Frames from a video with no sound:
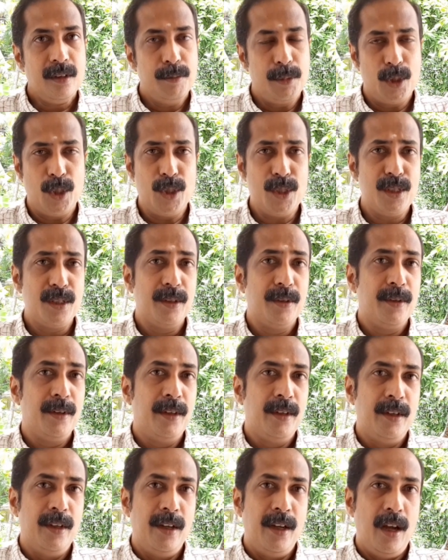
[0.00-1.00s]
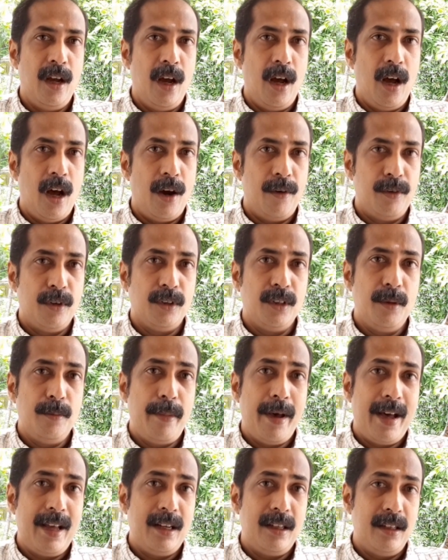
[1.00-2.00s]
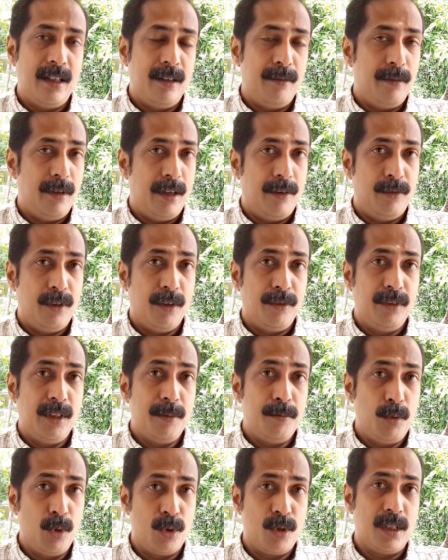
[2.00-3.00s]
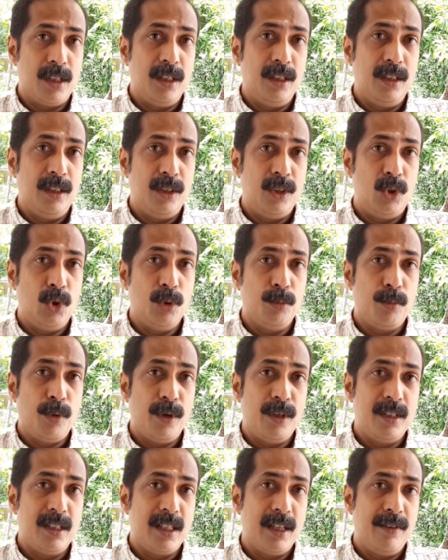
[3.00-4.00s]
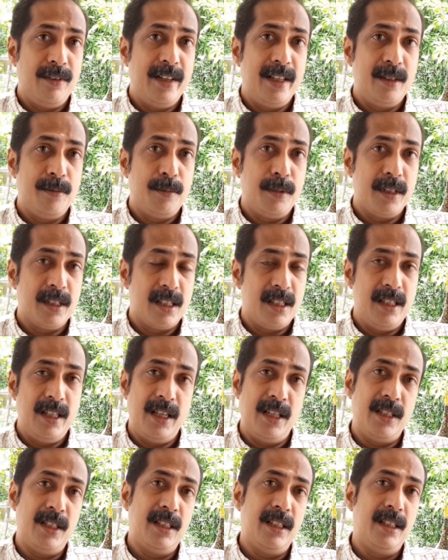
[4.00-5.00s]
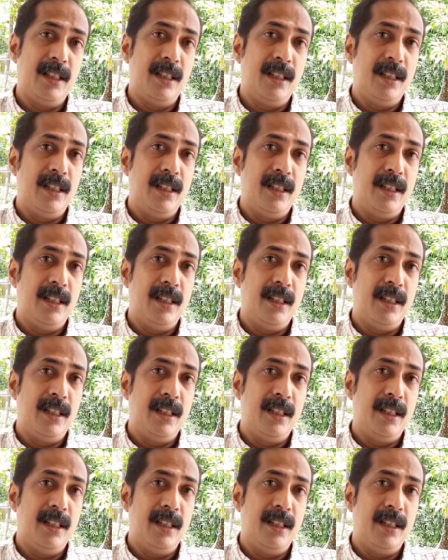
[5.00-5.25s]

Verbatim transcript: because after the books, 2.78%